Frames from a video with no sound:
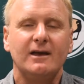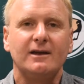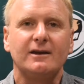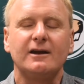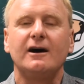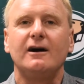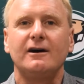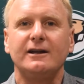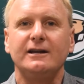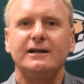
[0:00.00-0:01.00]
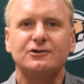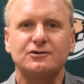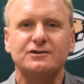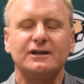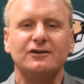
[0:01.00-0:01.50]
And on an
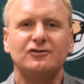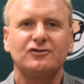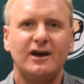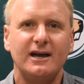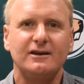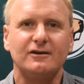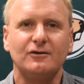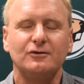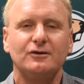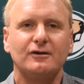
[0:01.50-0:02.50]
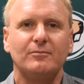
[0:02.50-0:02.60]
interesting side note,